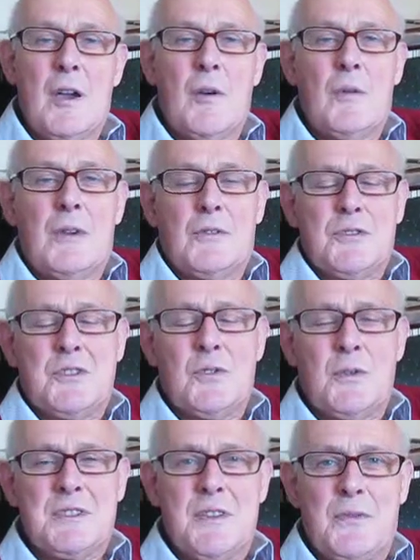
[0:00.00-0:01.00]
Well, of course, it's
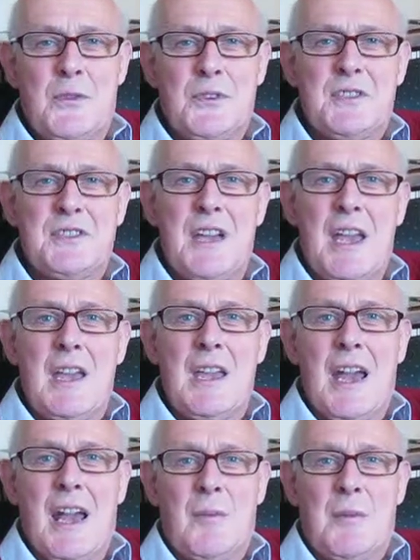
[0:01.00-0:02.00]
always difficult to say
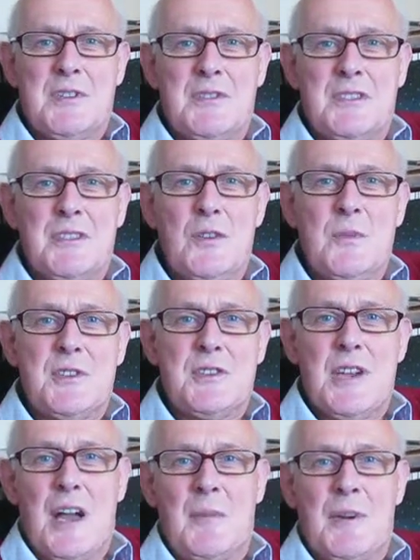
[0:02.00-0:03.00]
how much is Lubitsch
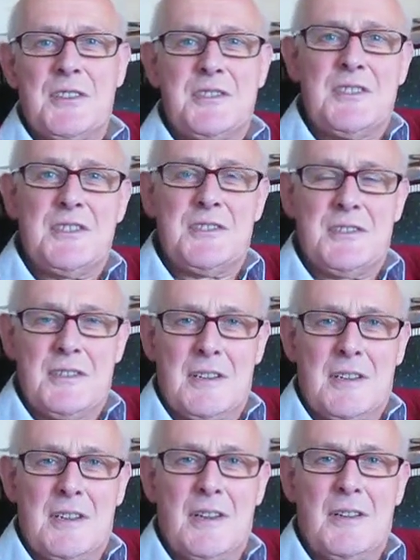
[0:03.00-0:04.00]
and how much is
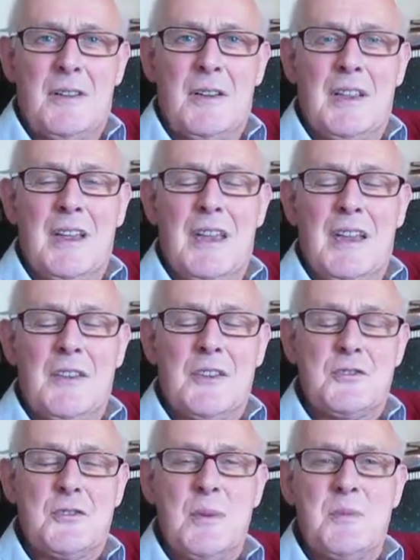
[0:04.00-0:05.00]
in the
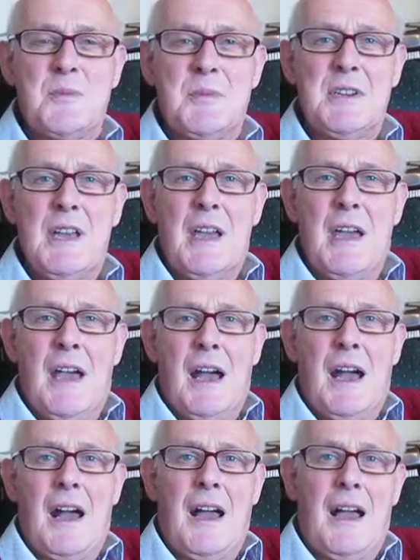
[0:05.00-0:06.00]
script, but
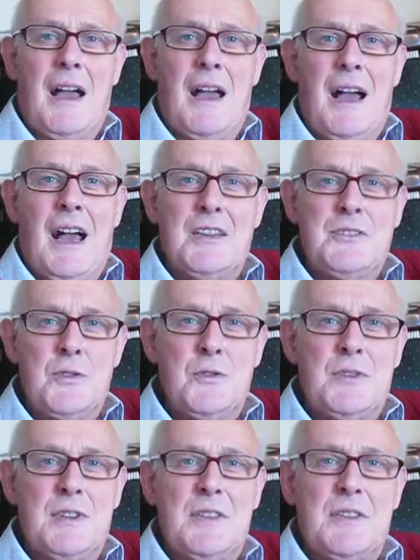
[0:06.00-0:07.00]
I do
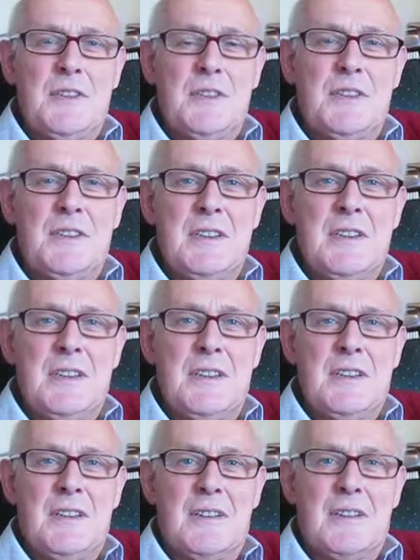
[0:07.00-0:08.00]
think that
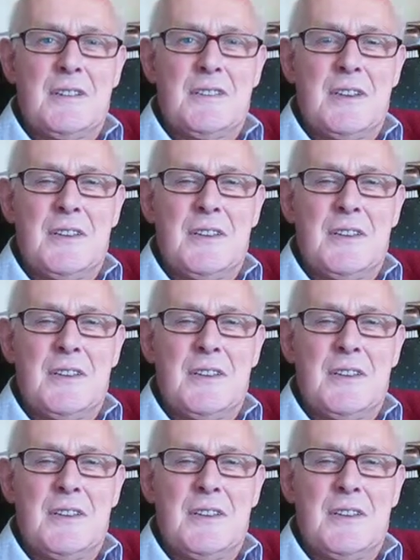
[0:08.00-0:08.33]
the